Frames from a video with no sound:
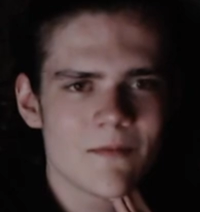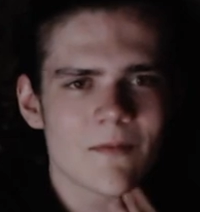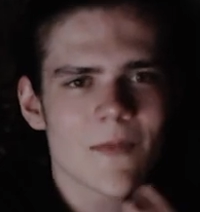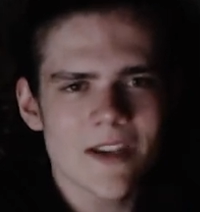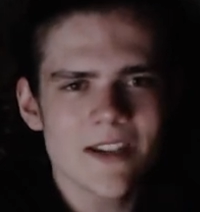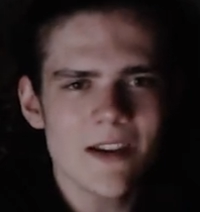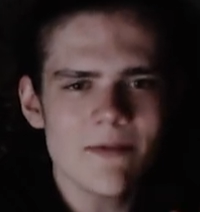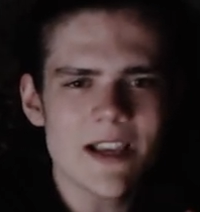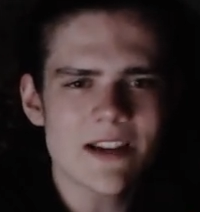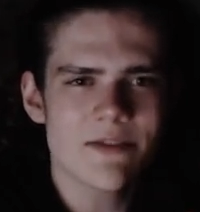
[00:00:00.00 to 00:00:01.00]
Today
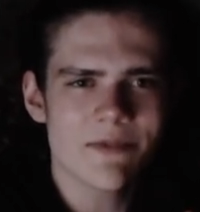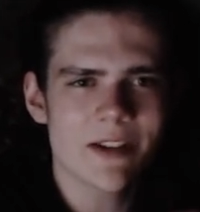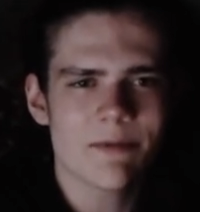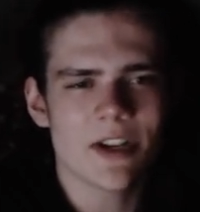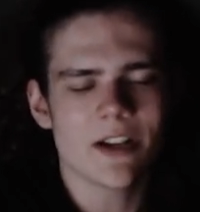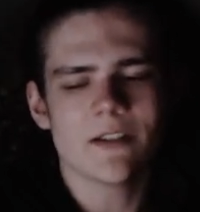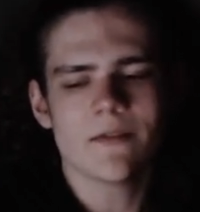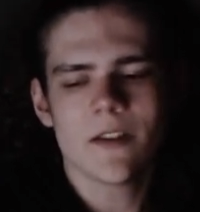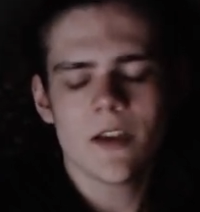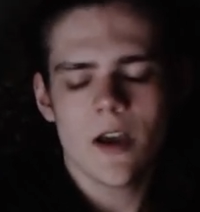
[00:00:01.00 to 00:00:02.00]
was actually really productive.
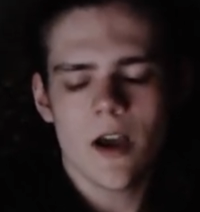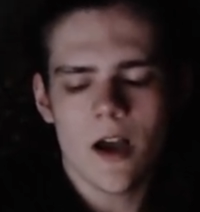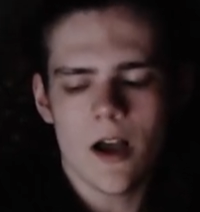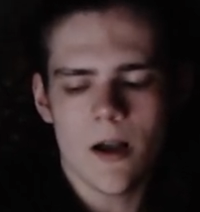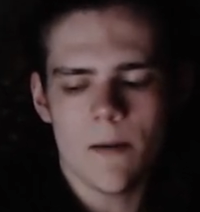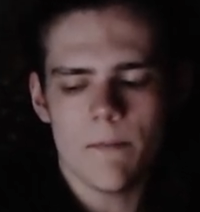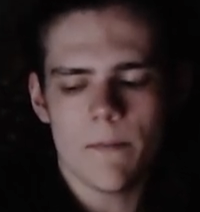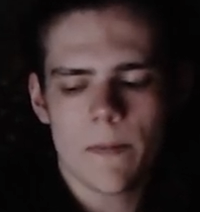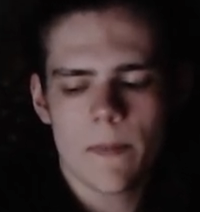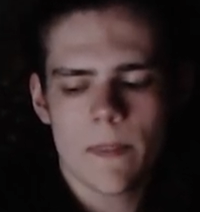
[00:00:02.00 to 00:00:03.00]

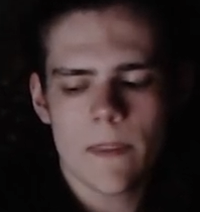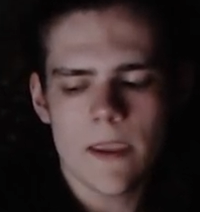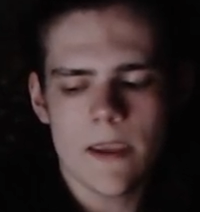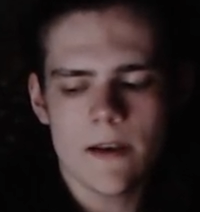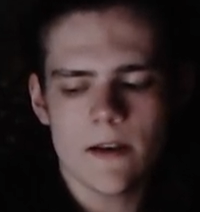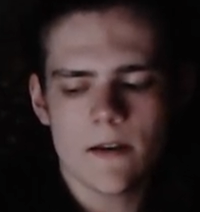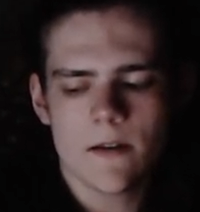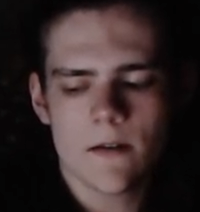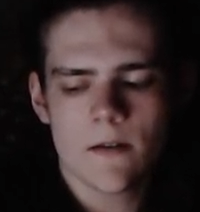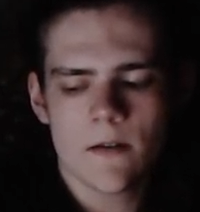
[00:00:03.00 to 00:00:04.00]
In
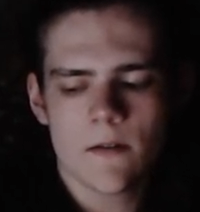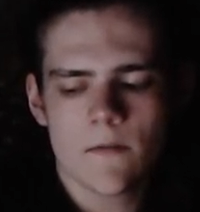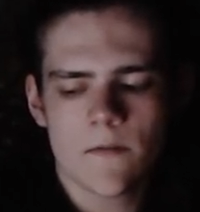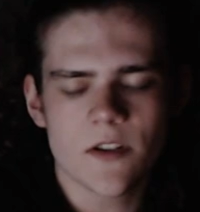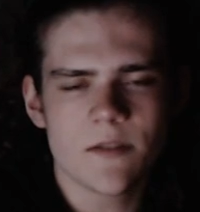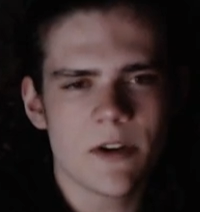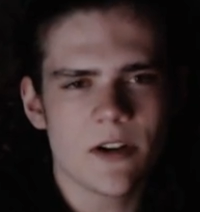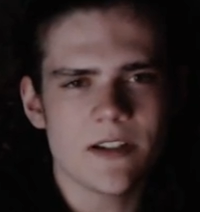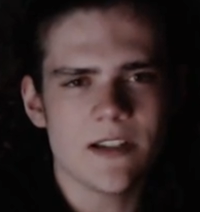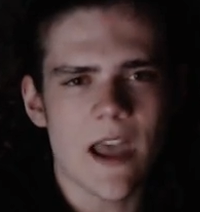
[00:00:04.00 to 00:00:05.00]
first
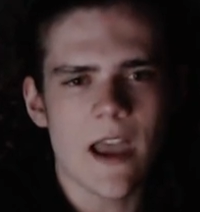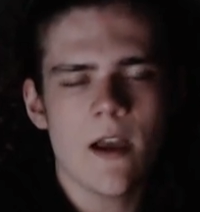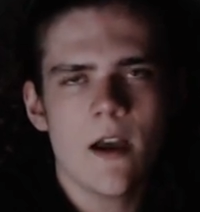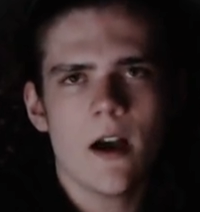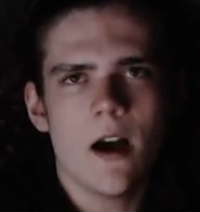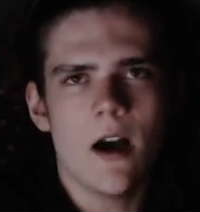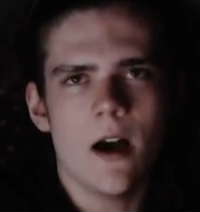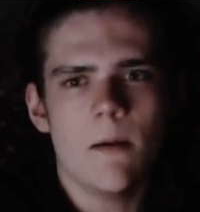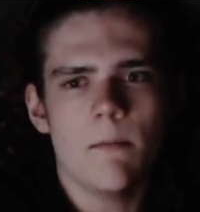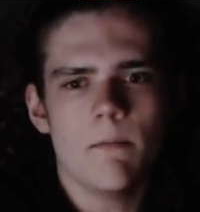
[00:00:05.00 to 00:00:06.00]
period today,
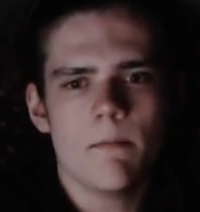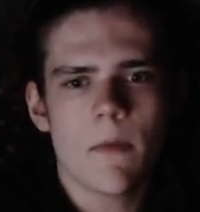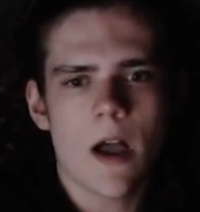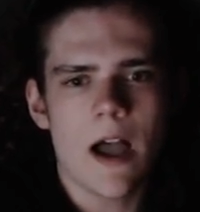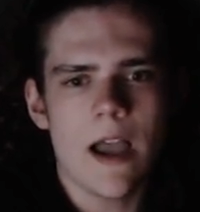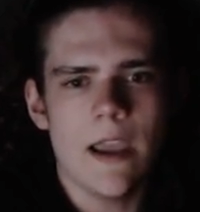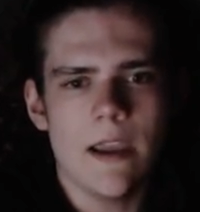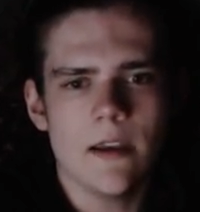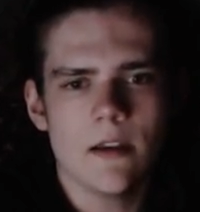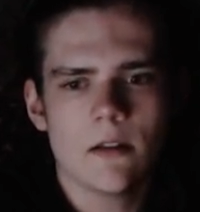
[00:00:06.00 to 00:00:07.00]

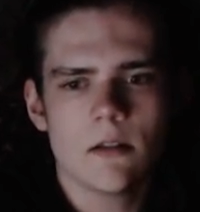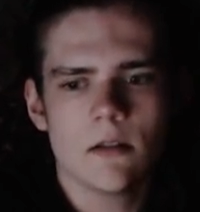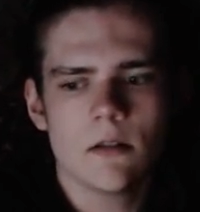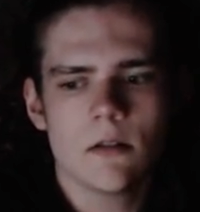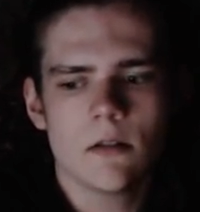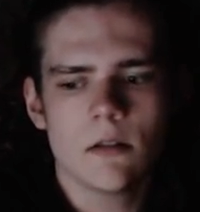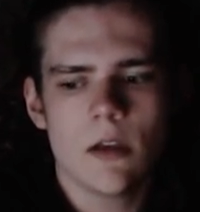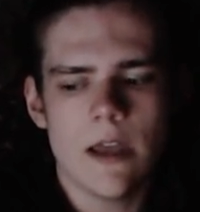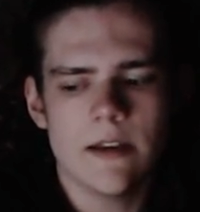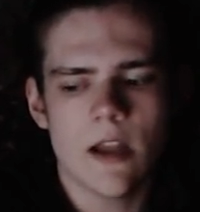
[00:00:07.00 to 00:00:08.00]
I
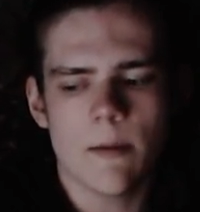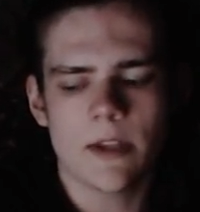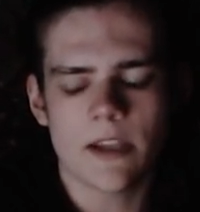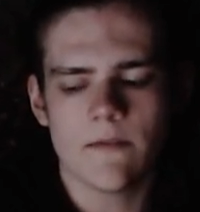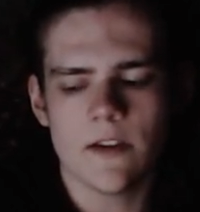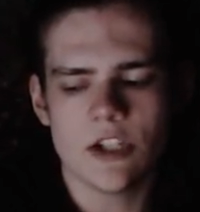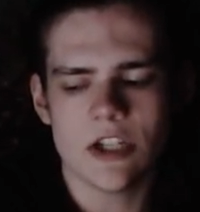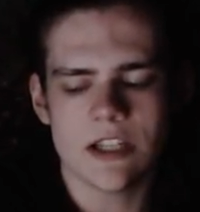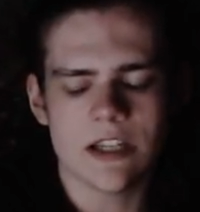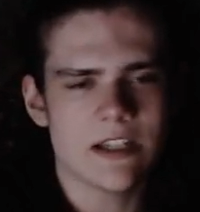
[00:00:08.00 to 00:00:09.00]
ended up like
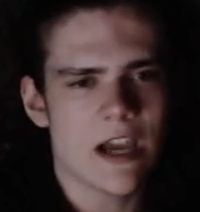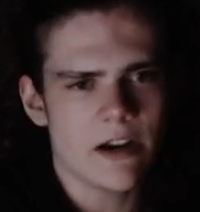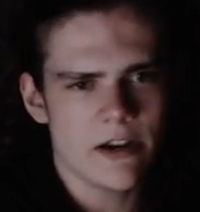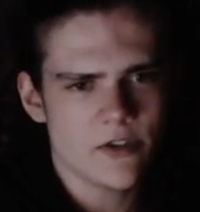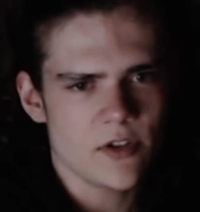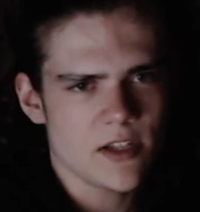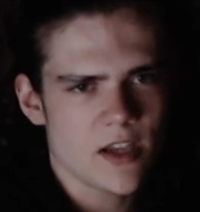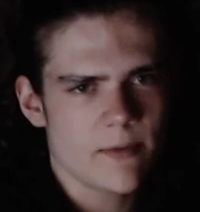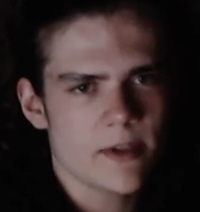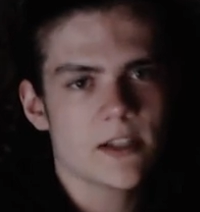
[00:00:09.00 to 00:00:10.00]
finishing an entire history
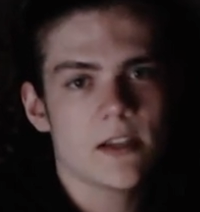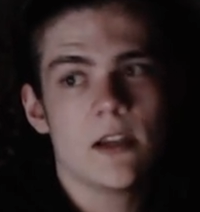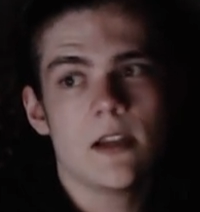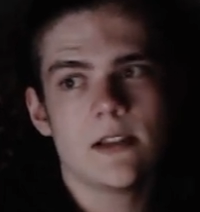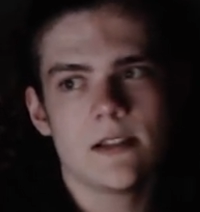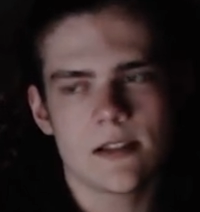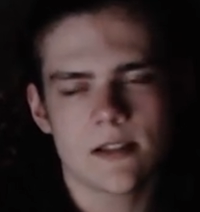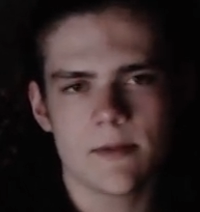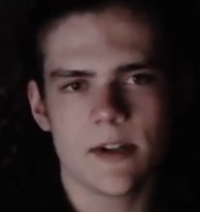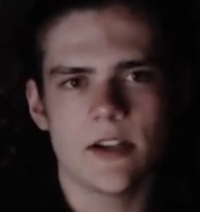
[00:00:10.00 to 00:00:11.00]
assignment. Sixth
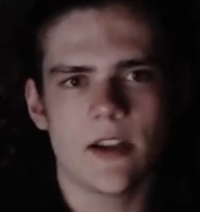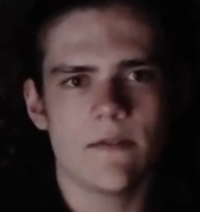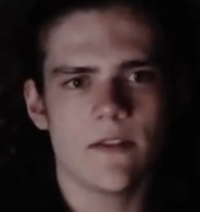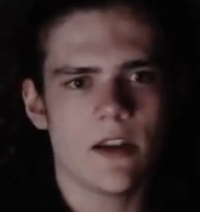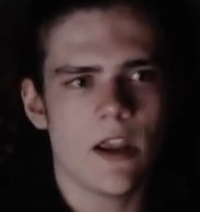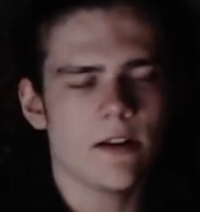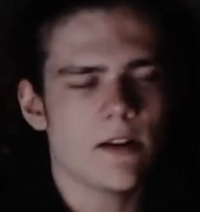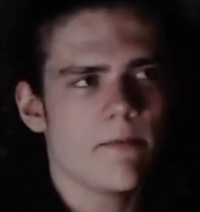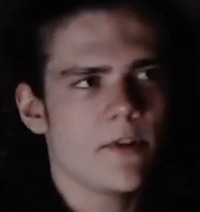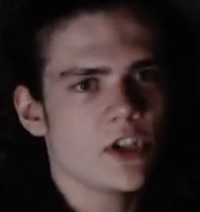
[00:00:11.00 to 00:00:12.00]
period, I ended
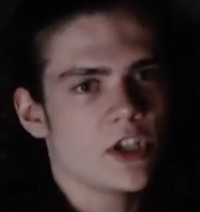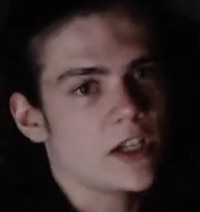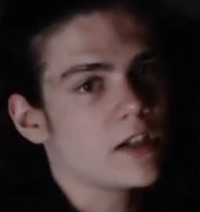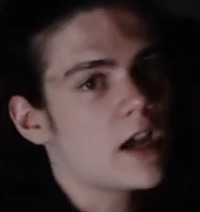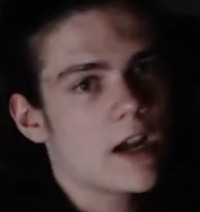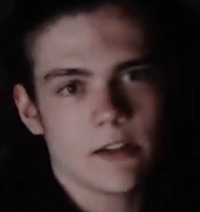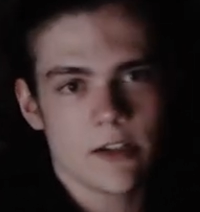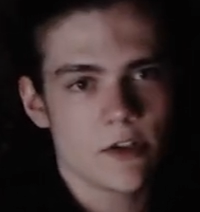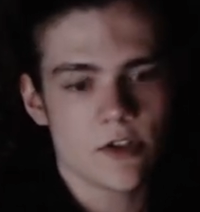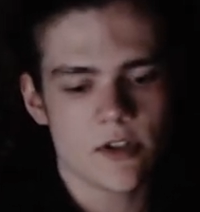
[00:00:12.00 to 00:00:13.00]
up finishing an entire
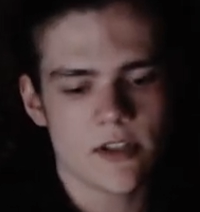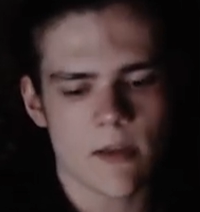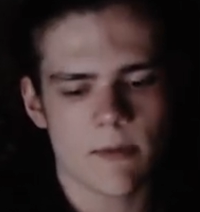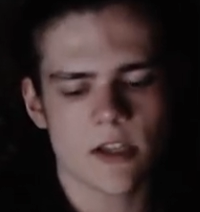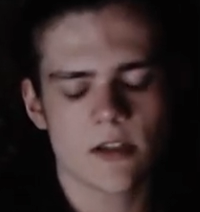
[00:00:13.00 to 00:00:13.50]
literature assignment.